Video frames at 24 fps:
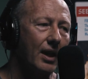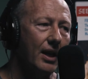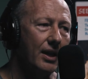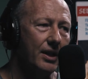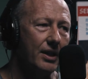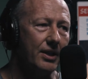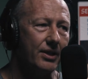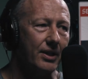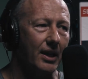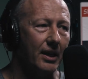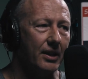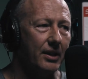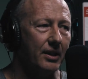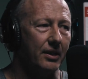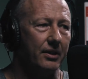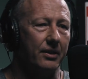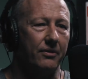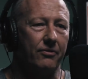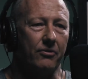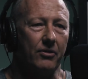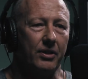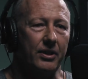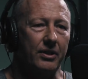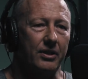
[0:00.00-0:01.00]
and you stuck it
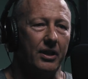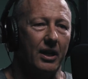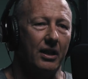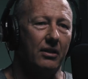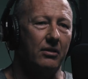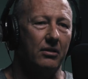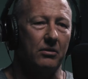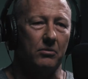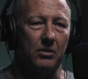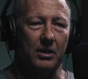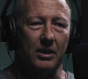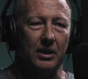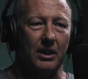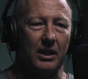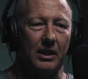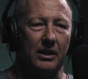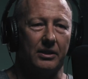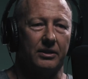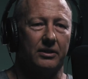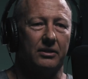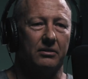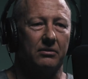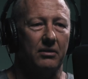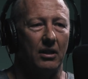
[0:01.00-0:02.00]
in the fridge, how long would it
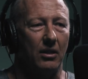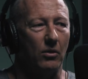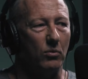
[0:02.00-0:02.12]
last?